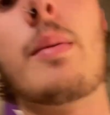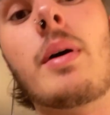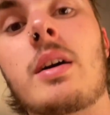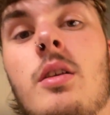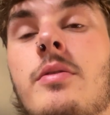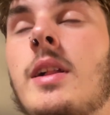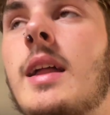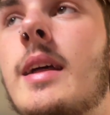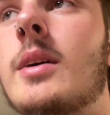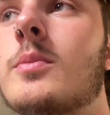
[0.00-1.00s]
back in the
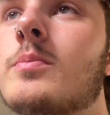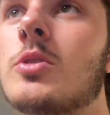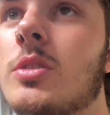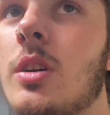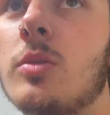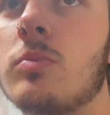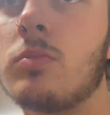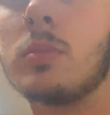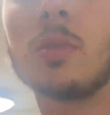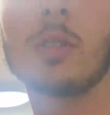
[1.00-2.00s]
flat now, so
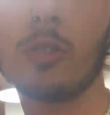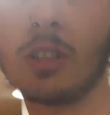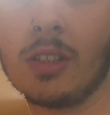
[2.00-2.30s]
see you